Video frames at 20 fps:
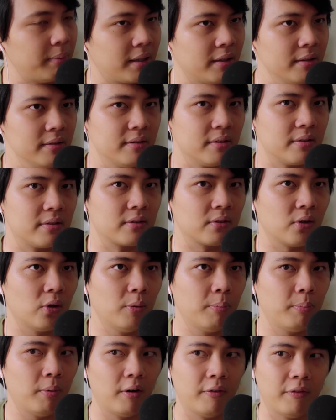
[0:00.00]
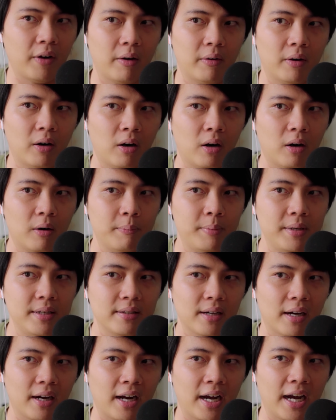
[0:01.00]
because the scope of our
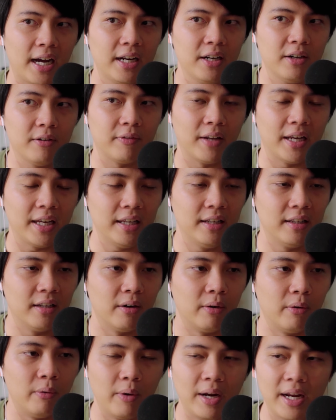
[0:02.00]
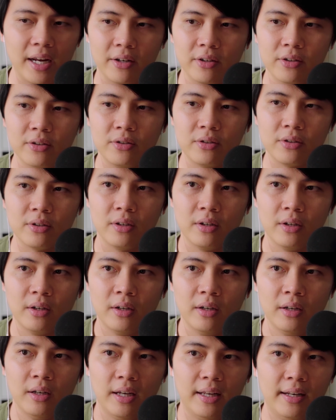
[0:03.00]
hobbies are kind of like in
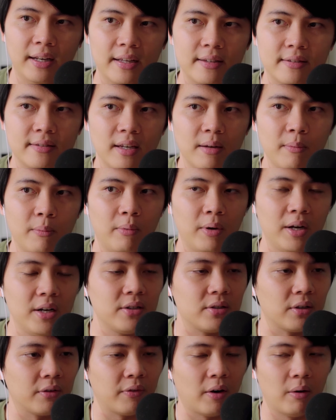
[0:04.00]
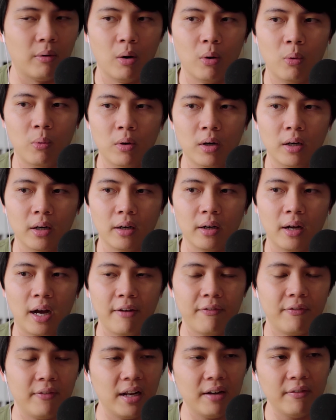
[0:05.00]
that same range of our work,
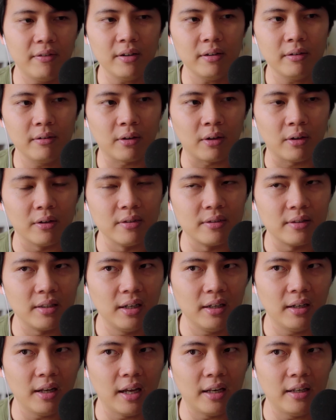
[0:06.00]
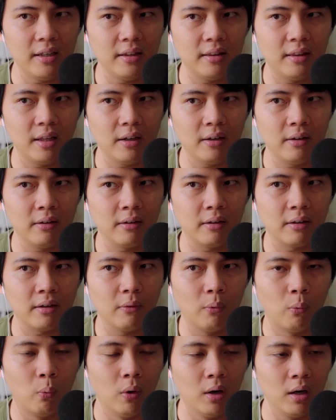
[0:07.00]
I've never considered anything
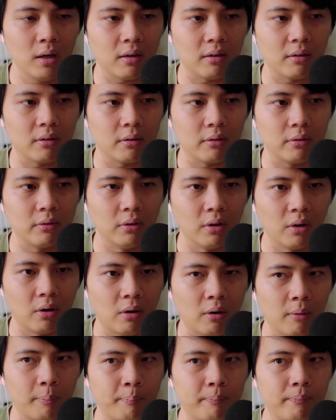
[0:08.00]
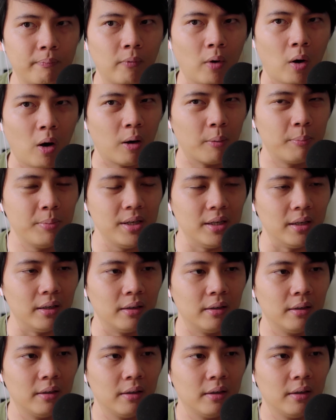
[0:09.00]
work nor
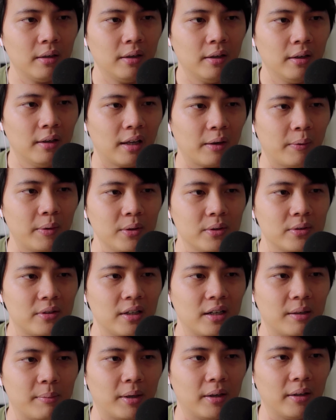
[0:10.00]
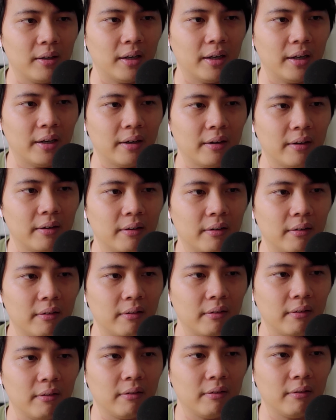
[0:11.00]
hobby. Like what you said about like
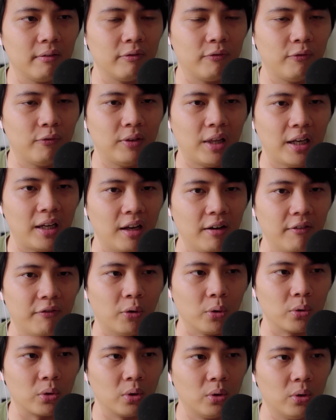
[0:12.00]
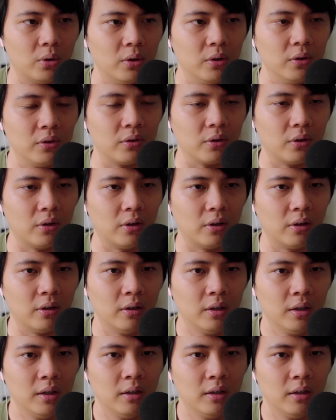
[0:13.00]
taking photos or